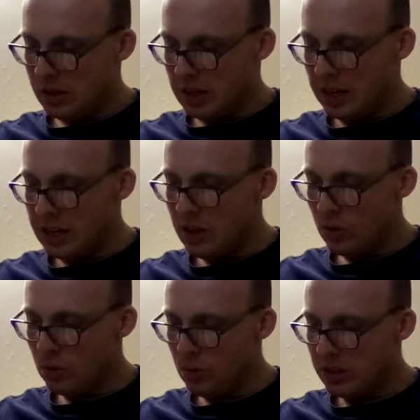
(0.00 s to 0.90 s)
He
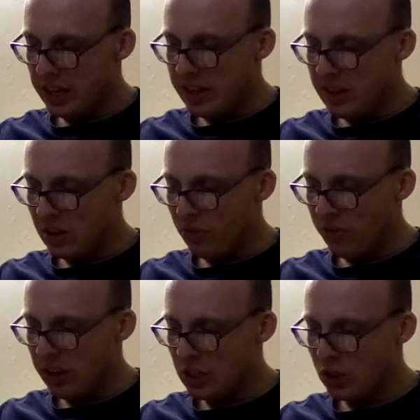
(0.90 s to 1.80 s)
who tends a
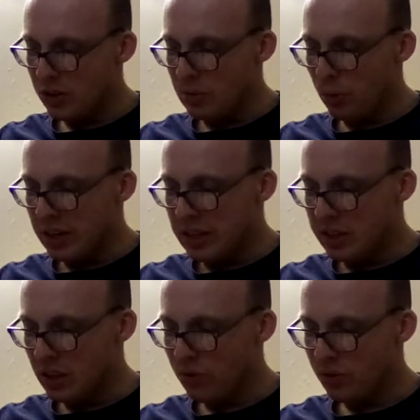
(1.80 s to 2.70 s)
fig tree will eat
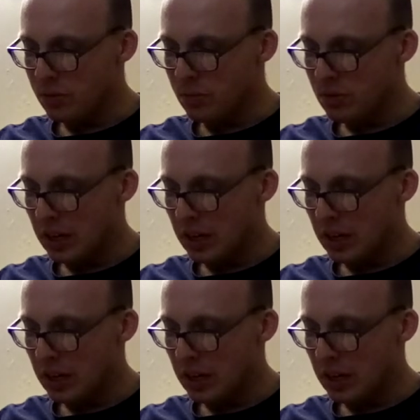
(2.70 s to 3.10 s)
its fruit,